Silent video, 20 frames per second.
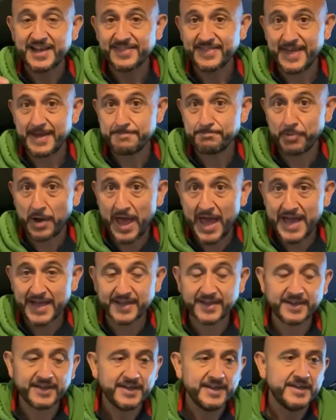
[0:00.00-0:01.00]
They're
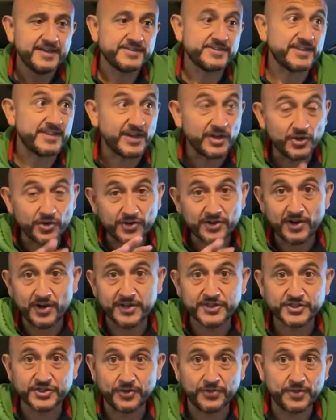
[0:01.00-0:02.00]
black, so they look
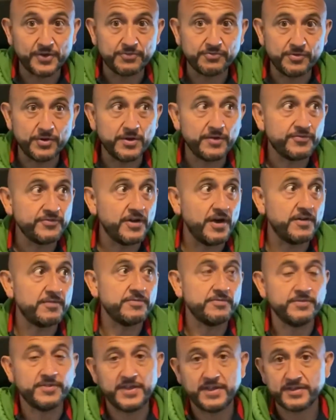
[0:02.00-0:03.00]
nice on the roof, not
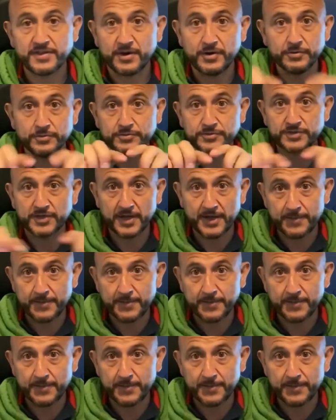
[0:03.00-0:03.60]
these old